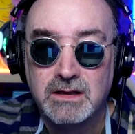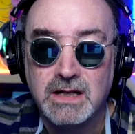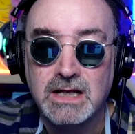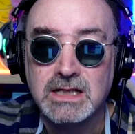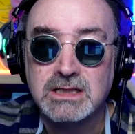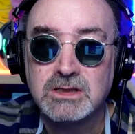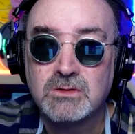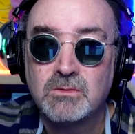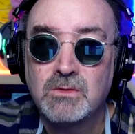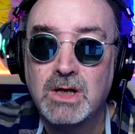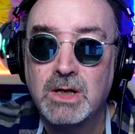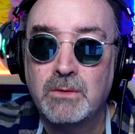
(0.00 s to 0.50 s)

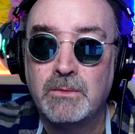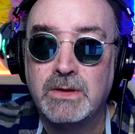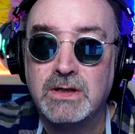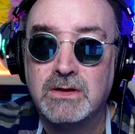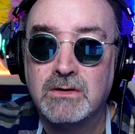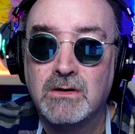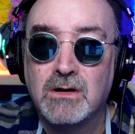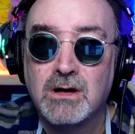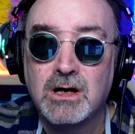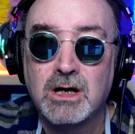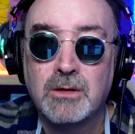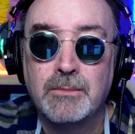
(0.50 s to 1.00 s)
That's why we
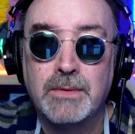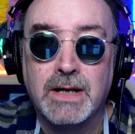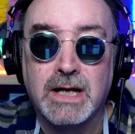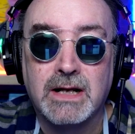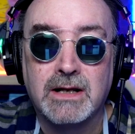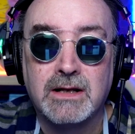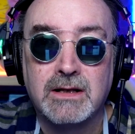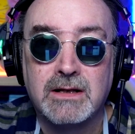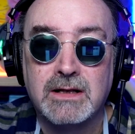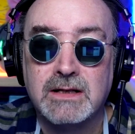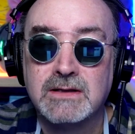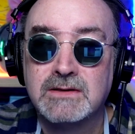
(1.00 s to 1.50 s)
talk
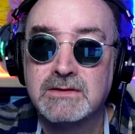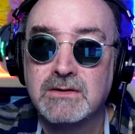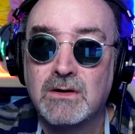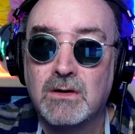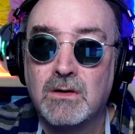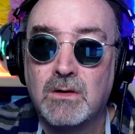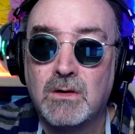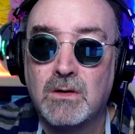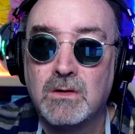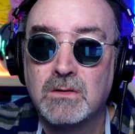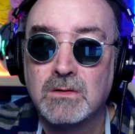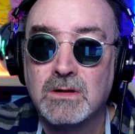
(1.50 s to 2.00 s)
about it. It's
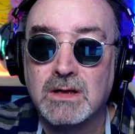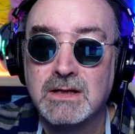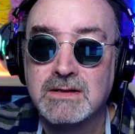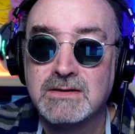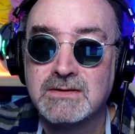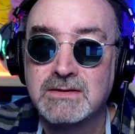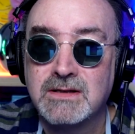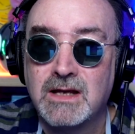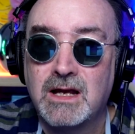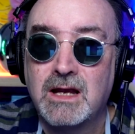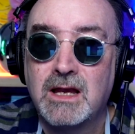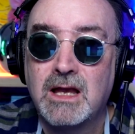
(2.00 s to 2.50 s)
all a
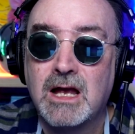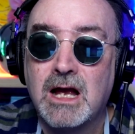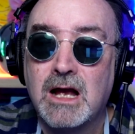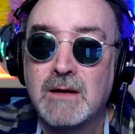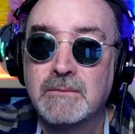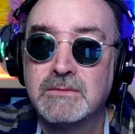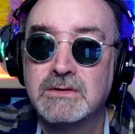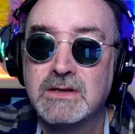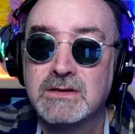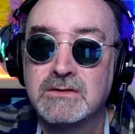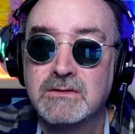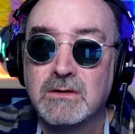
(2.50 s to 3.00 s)

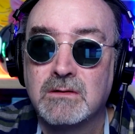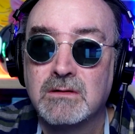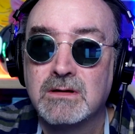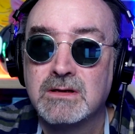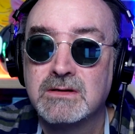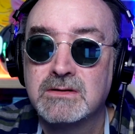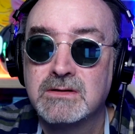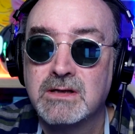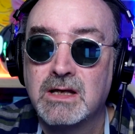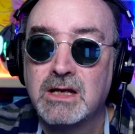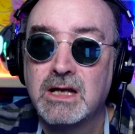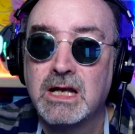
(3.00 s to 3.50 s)
psyops. It's all
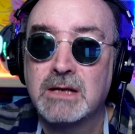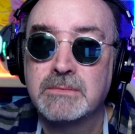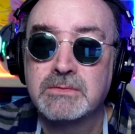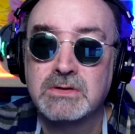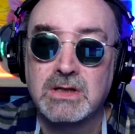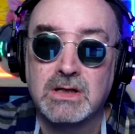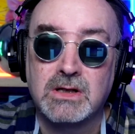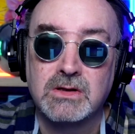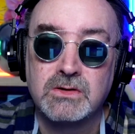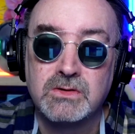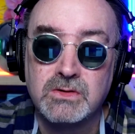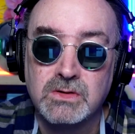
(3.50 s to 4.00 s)
a
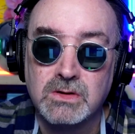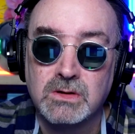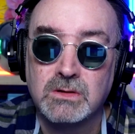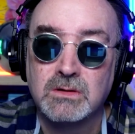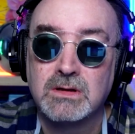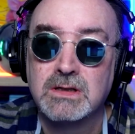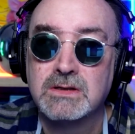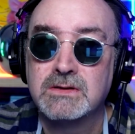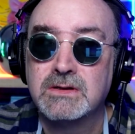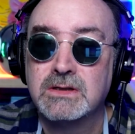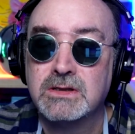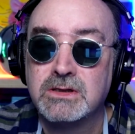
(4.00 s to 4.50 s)
psyops to
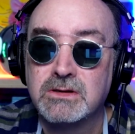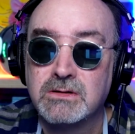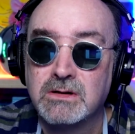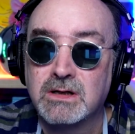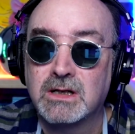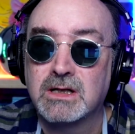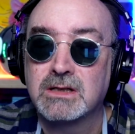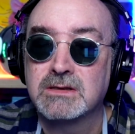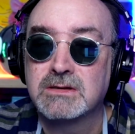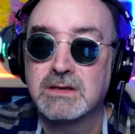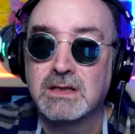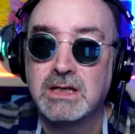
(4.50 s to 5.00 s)
control us and
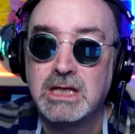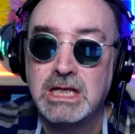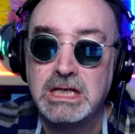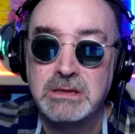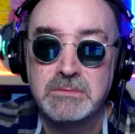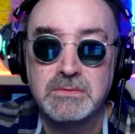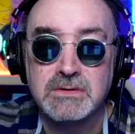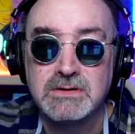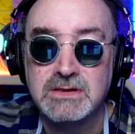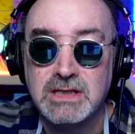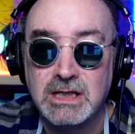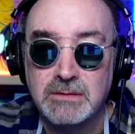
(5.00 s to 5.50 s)
trick us and
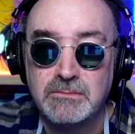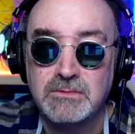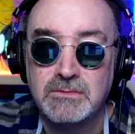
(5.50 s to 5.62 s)
keep us